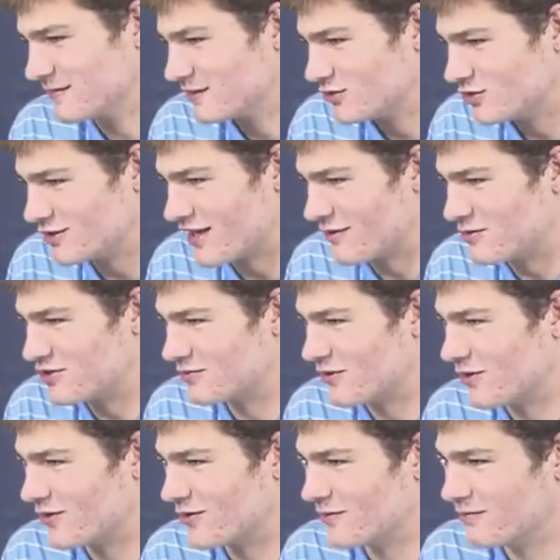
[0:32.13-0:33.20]
just gotta be
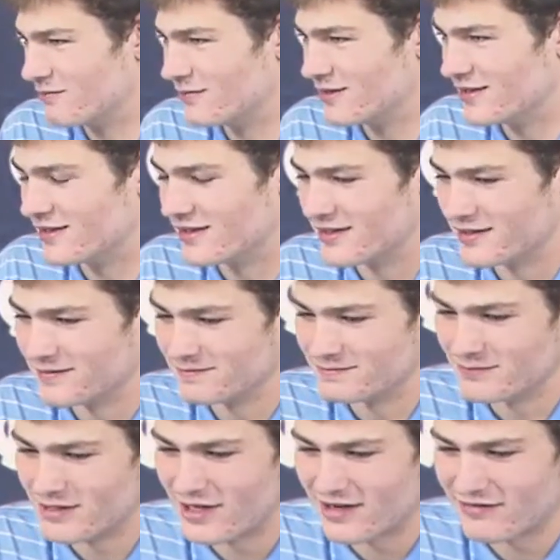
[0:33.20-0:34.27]
smarter. But
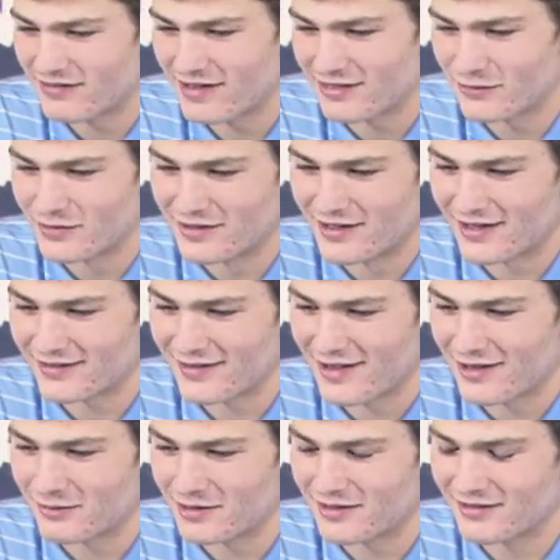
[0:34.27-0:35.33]
you know, I've got the wind knocked
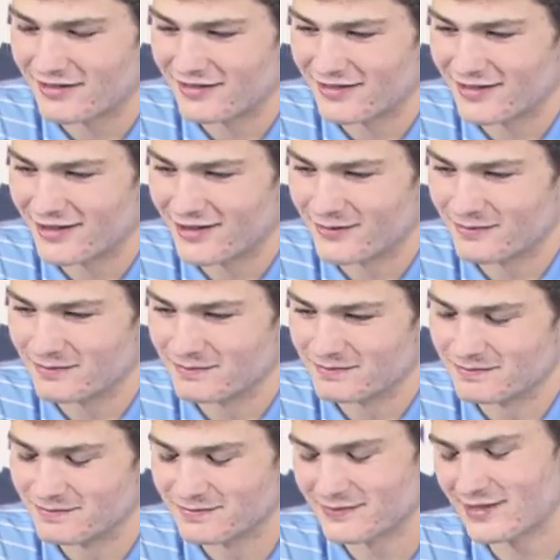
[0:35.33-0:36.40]
out of me.
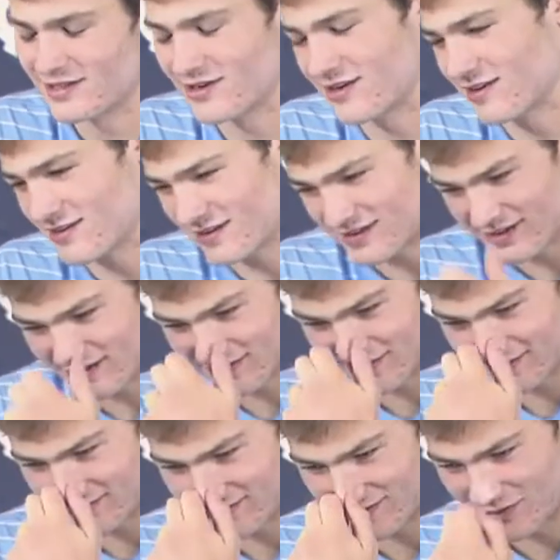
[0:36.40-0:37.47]
You know, I
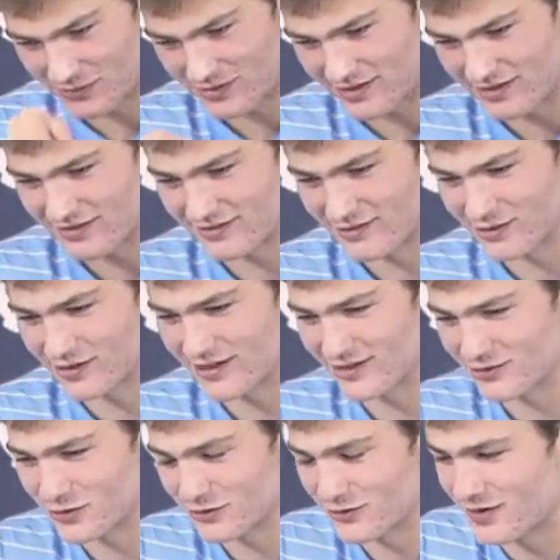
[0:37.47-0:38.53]
hope I didn't look like I
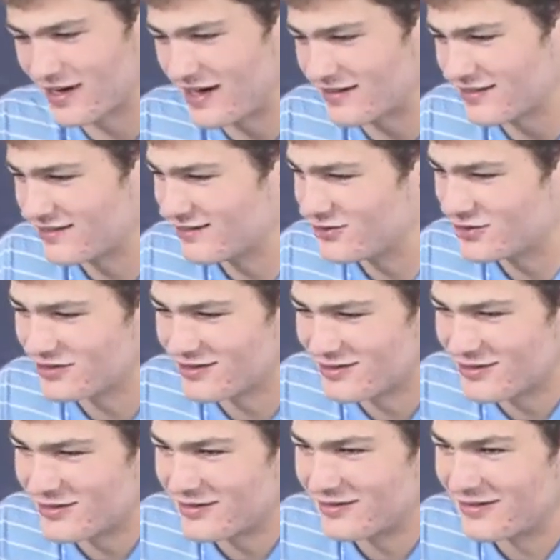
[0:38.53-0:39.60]
was
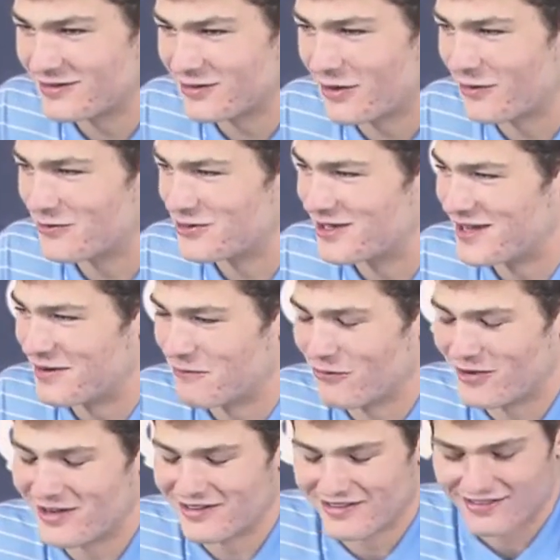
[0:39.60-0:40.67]
overreacting. It's hard when you can't
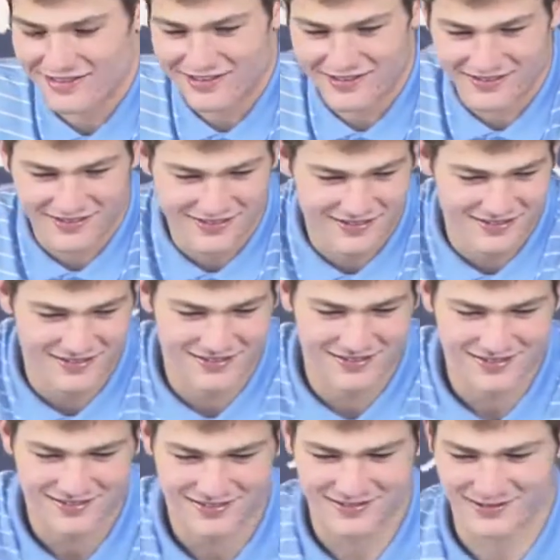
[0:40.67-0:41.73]
breathe, I think.
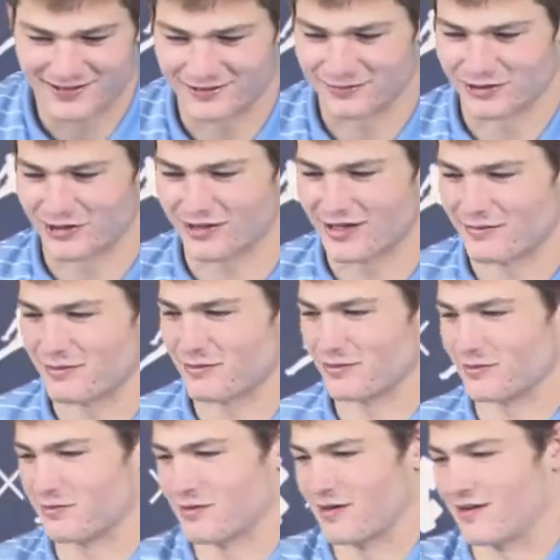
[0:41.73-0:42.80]
You know, a lot of
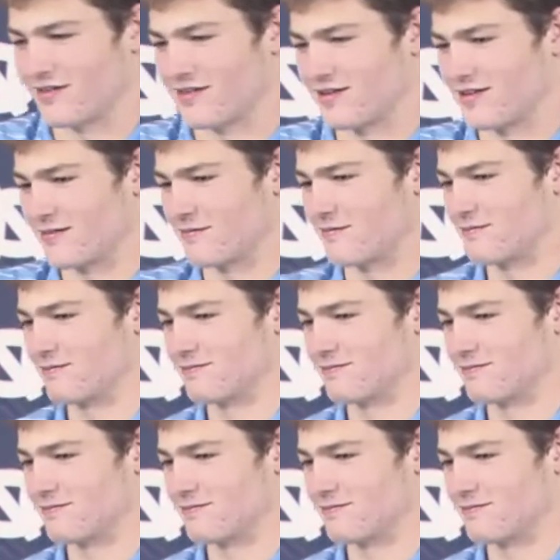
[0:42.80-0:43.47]
people probably think I'm,